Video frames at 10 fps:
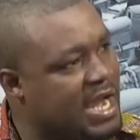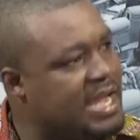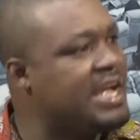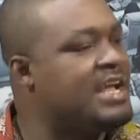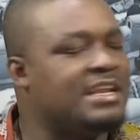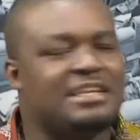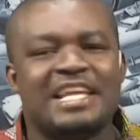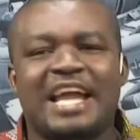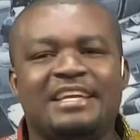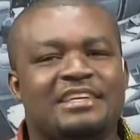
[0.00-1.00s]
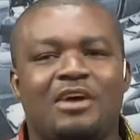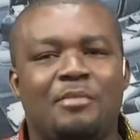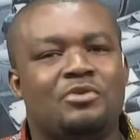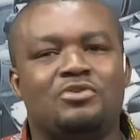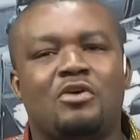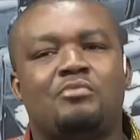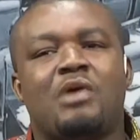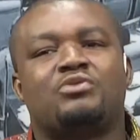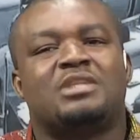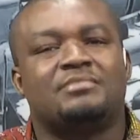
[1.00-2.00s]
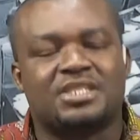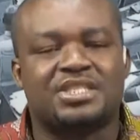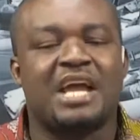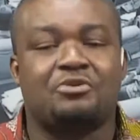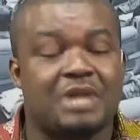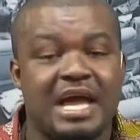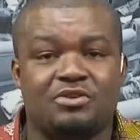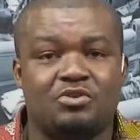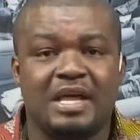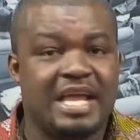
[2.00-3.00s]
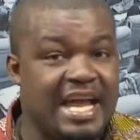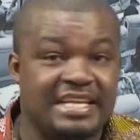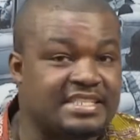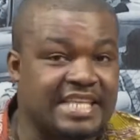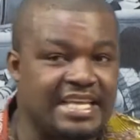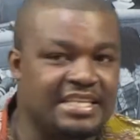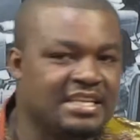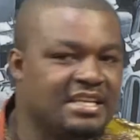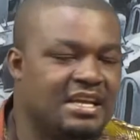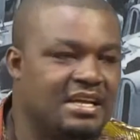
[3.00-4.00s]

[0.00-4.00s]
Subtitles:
den o mo no gwa go chem se sai kra no any saying